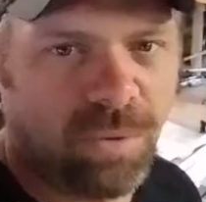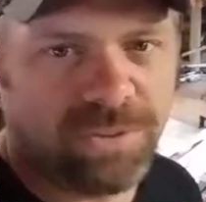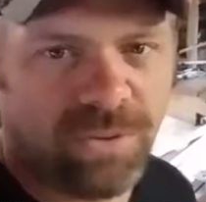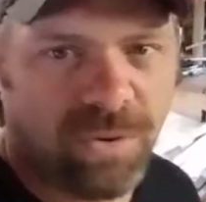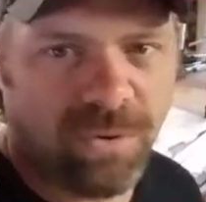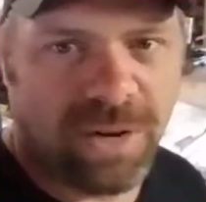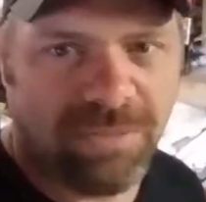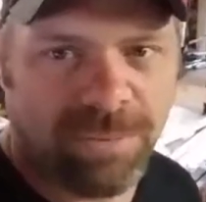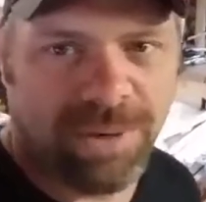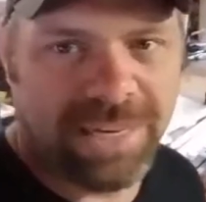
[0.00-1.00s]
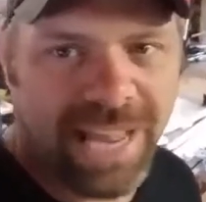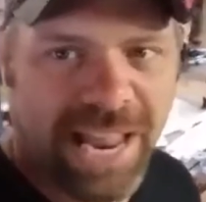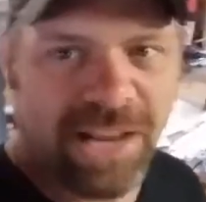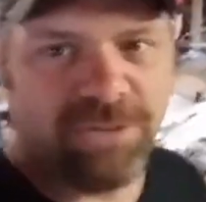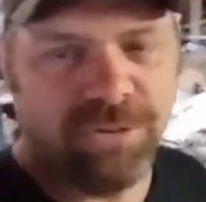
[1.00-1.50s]
What's going on, everybody?
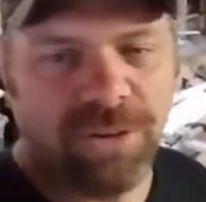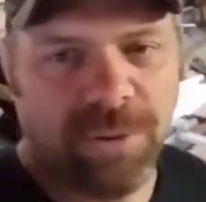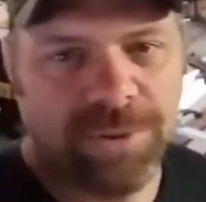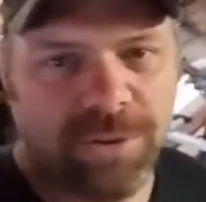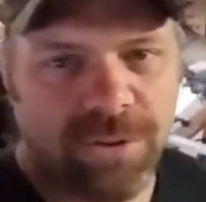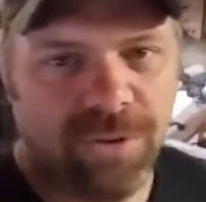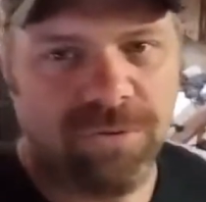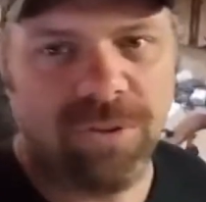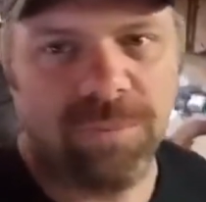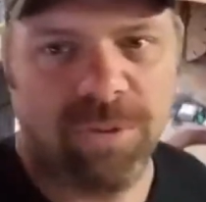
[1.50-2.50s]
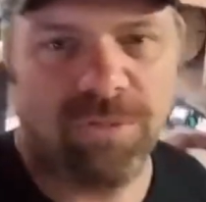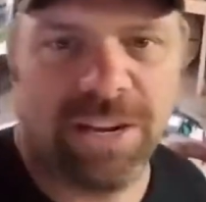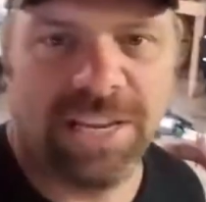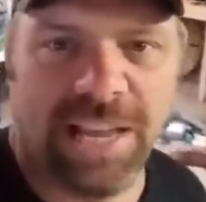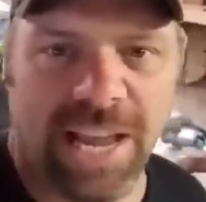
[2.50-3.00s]
Andrew coming to you from the
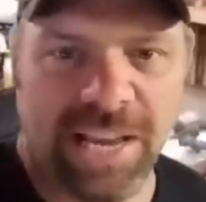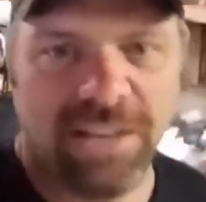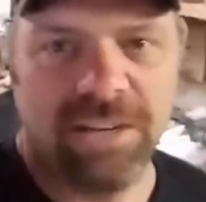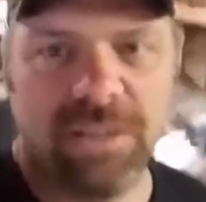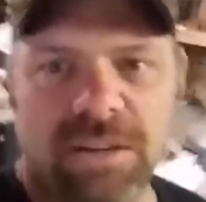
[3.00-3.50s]
Renegade